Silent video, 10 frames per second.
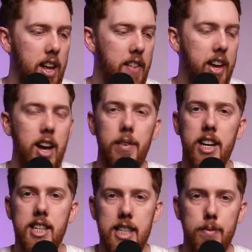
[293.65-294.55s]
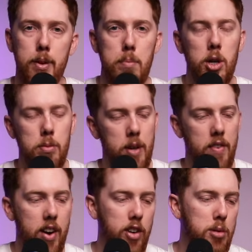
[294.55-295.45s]
And then coming in December, possibly
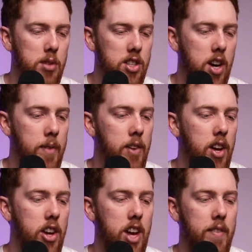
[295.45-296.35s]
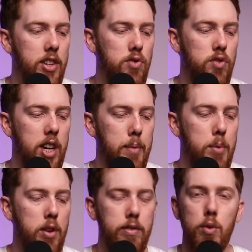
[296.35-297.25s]
around Christmas time, you have this really
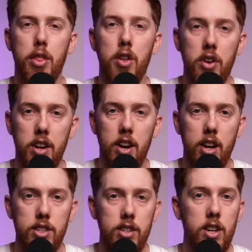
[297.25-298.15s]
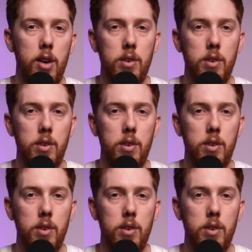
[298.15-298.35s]
beautiful 1300.